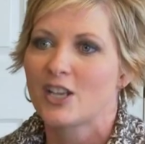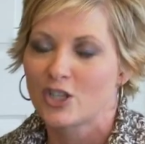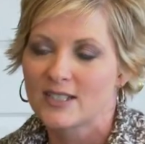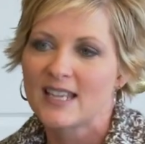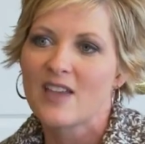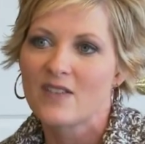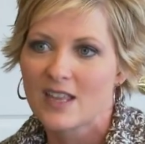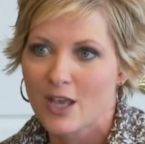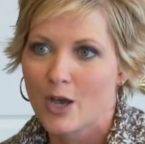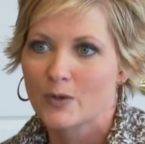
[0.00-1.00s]
and you're
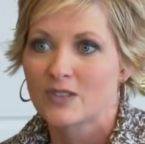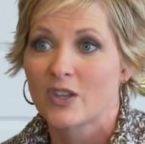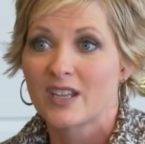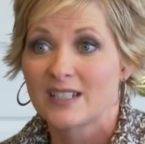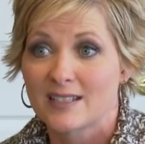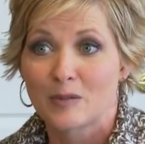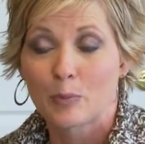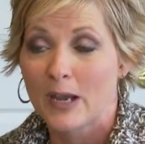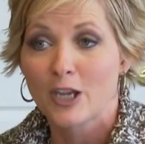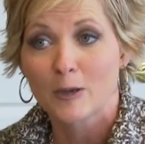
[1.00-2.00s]
saving those so that it doesn't
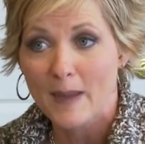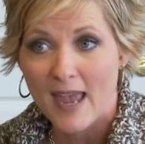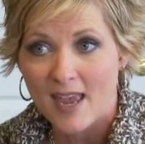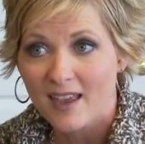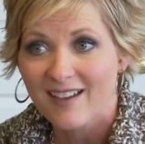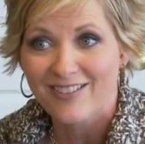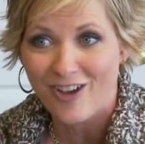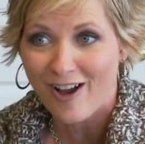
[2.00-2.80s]
break your bank at the